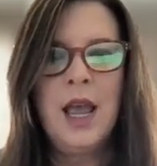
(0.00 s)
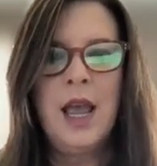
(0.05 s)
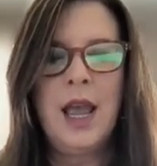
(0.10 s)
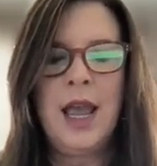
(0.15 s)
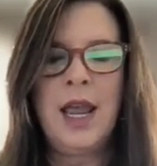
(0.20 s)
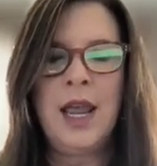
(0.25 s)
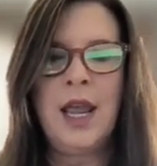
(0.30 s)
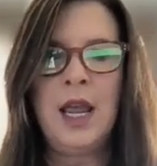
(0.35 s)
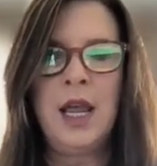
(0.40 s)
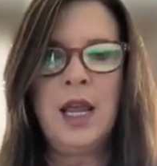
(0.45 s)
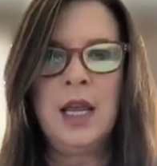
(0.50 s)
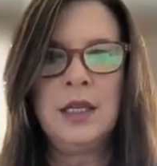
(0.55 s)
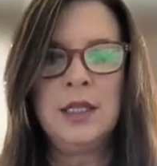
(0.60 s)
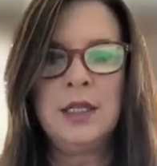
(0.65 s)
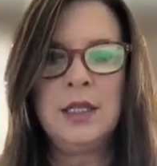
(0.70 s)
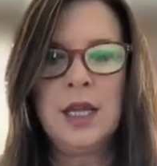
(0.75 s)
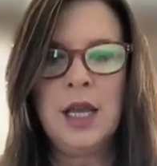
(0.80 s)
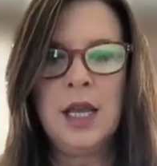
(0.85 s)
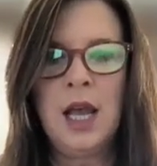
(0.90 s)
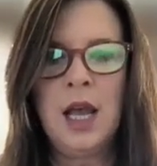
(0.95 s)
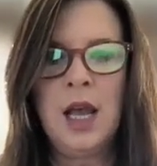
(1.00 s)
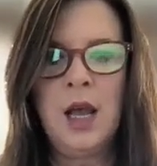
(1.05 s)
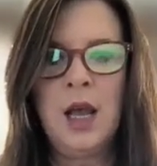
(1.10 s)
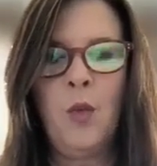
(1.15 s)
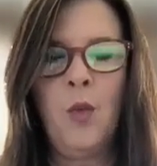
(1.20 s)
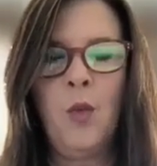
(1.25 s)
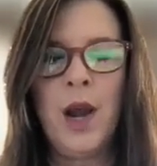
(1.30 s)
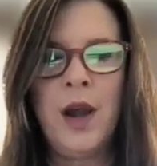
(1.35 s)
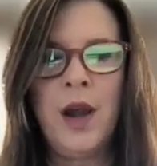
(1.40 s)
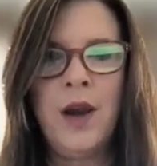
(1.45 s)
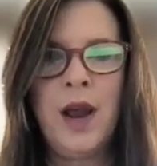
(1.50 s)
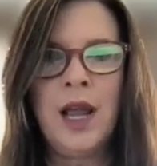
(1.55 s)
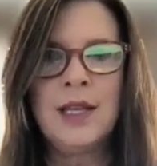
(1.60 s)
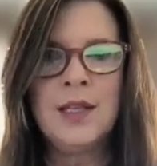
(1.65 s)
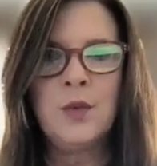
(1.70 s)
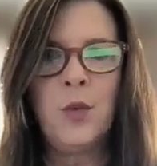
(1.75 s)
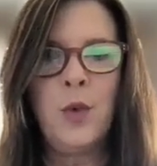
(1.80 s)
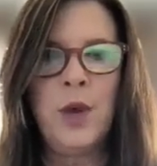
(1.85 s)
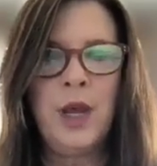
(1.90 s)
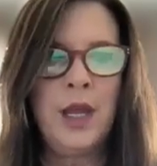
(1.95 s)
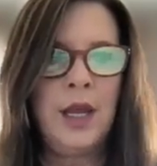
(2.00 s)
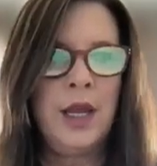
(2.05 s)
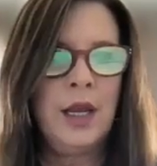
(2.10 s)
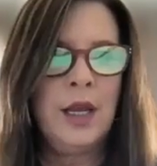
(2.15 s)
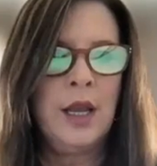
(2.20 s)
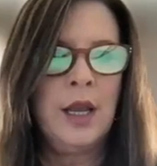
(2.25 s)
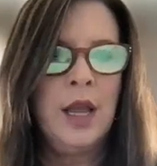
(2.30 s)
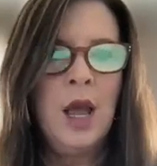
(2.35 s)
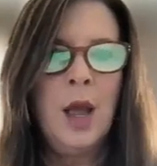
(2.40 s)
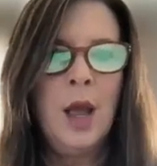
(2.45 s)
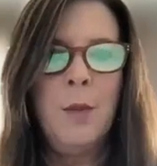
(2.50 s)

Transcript: And whereas when